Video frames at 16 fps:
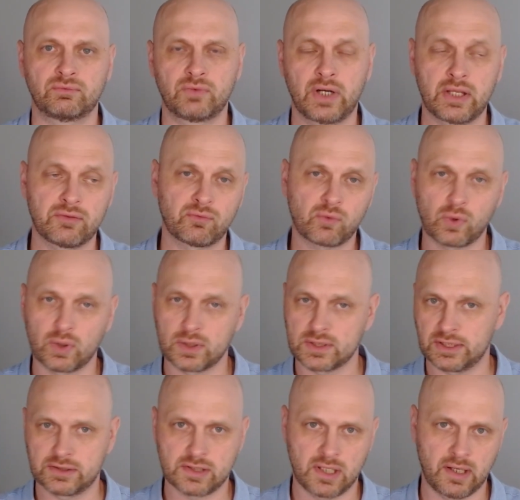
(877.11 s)

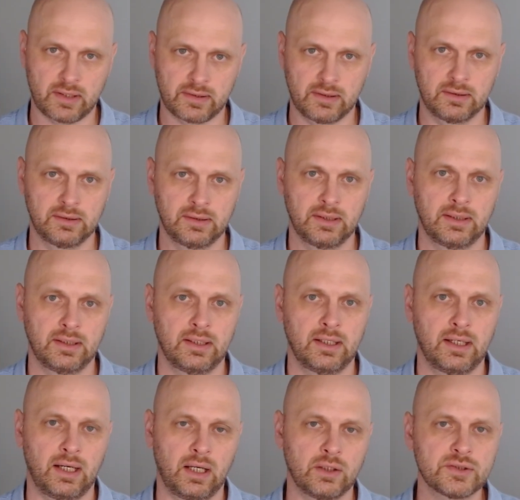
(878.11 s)
reinforce each other.
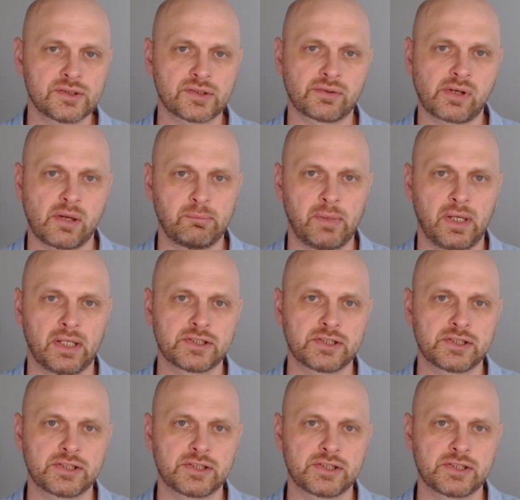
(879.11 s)
I also recommend